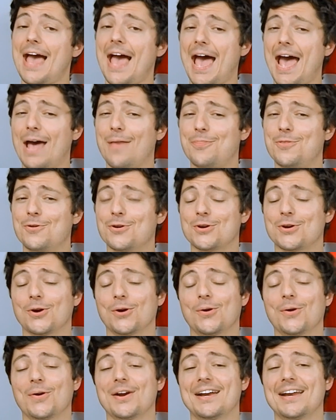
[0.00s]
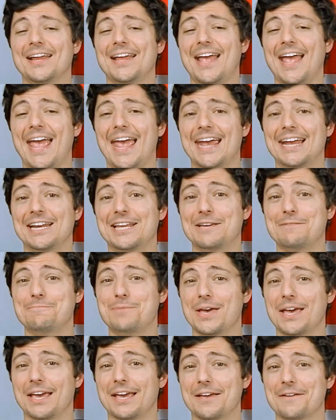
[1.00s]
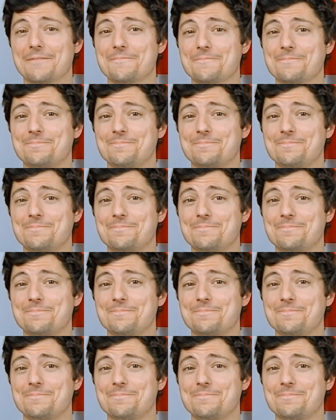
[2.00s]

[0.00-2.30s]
at their current ADP.